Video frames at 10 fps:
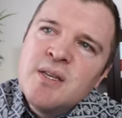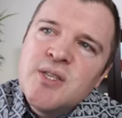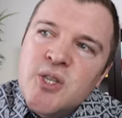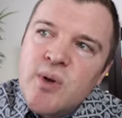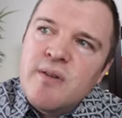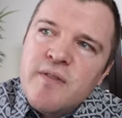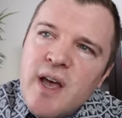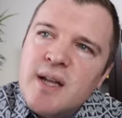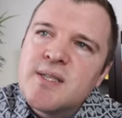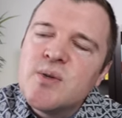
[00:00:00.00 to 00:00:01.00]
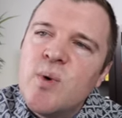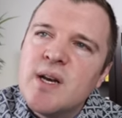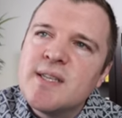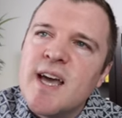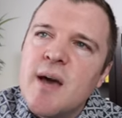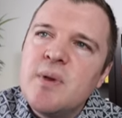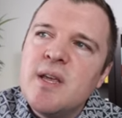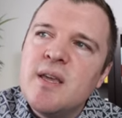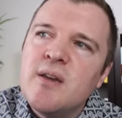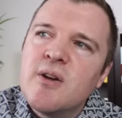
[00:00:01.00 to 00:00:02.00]
So in effect, what is
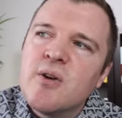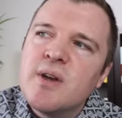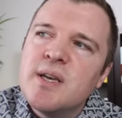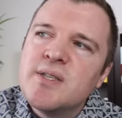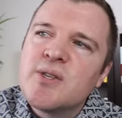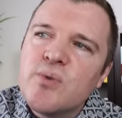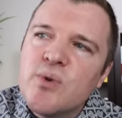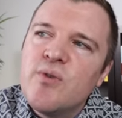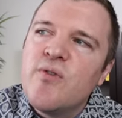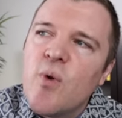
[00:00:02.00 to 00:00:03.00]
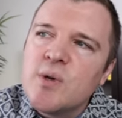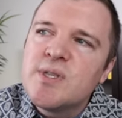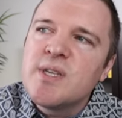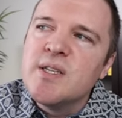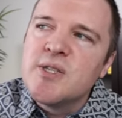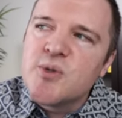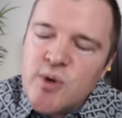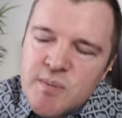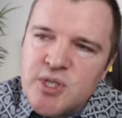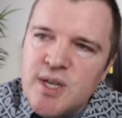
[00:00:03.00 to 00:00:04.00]
happening here is through forced
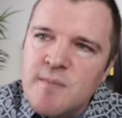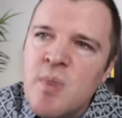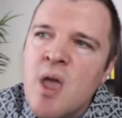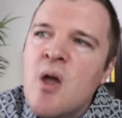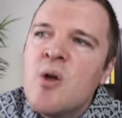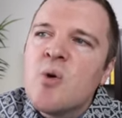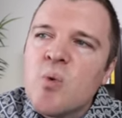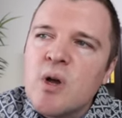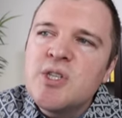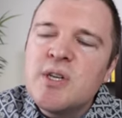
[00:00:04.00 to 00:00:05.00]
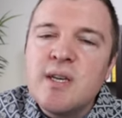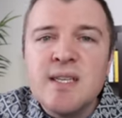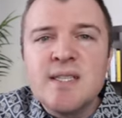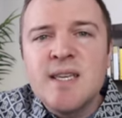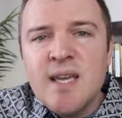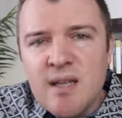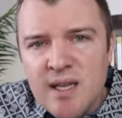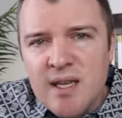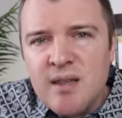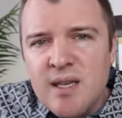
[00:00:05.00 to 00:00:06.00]
conscription, Russia is
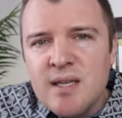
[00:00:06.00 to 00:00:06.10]
killing the